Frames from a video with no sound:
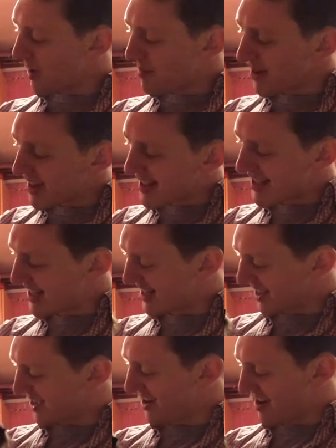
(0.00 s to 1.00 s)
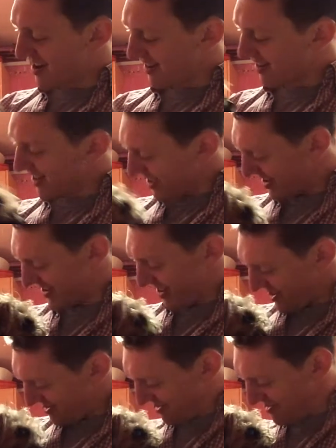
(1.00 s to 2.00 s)
but this is a girl,
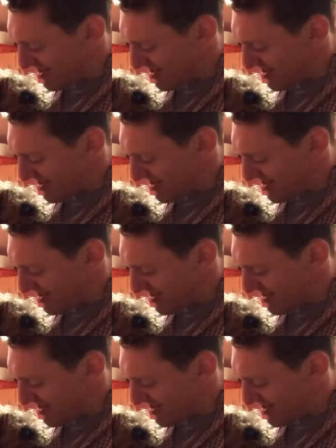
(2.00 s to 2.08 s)
aren't you?